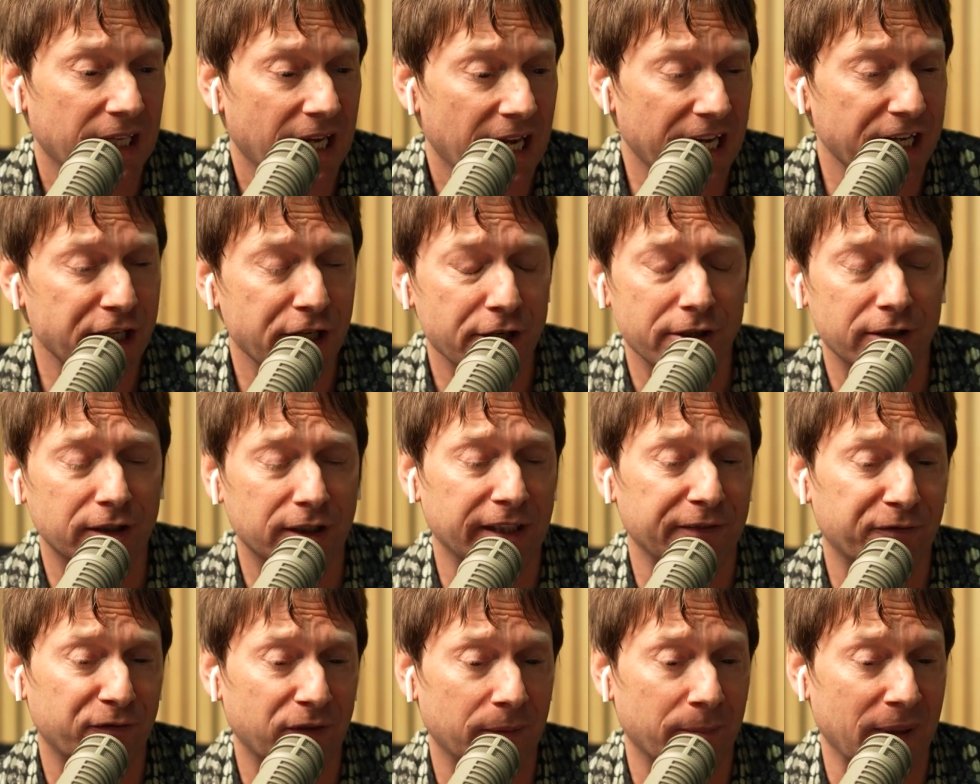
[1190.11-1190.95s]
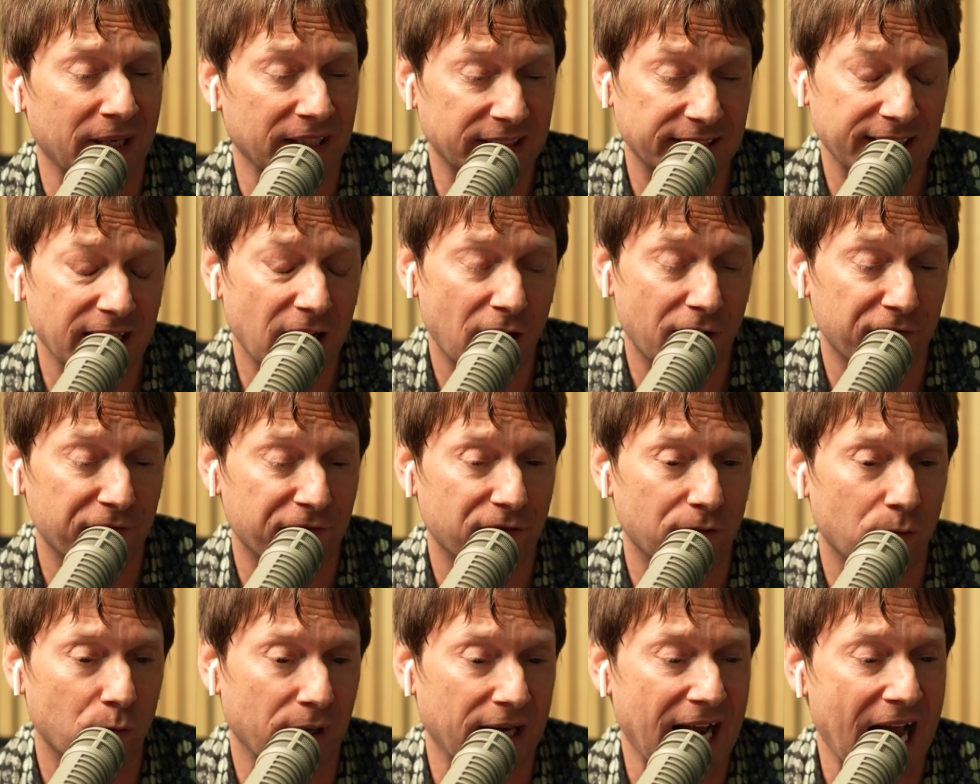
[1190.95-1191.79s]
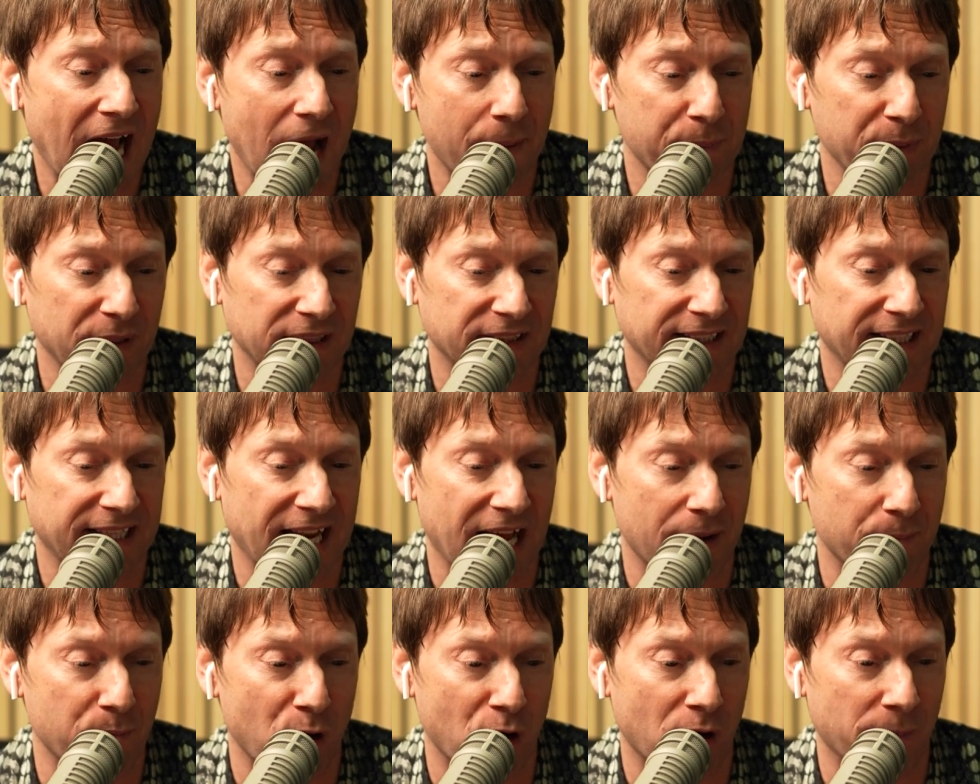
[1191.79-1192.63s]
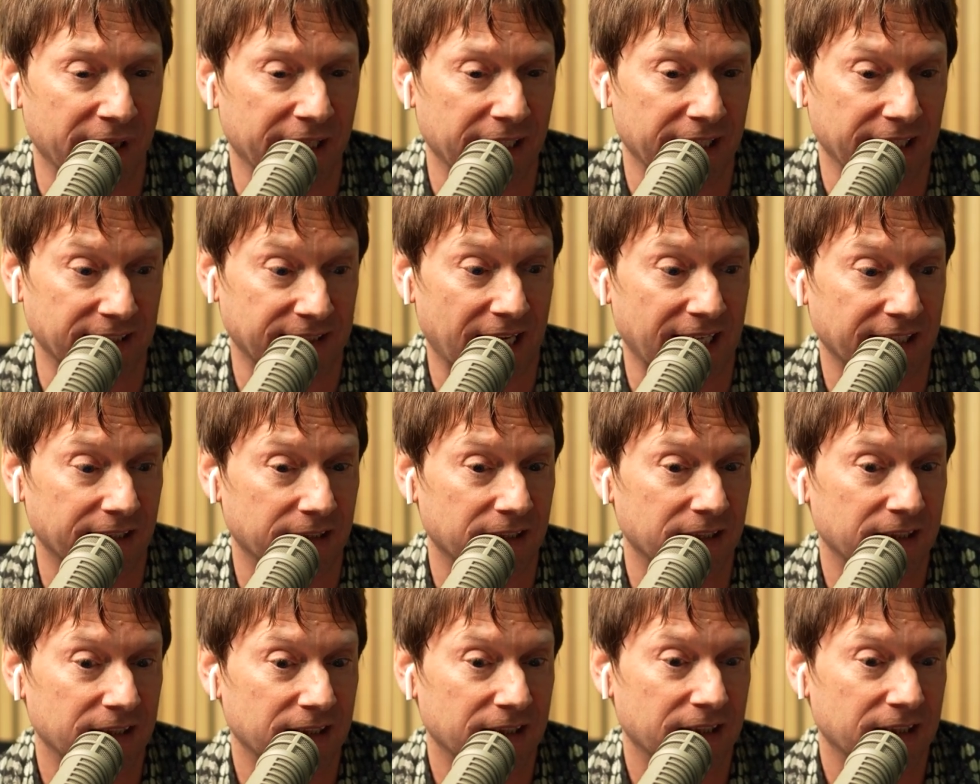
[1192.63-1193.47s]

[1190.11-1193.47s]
And usually for myself, what happens in that moment is I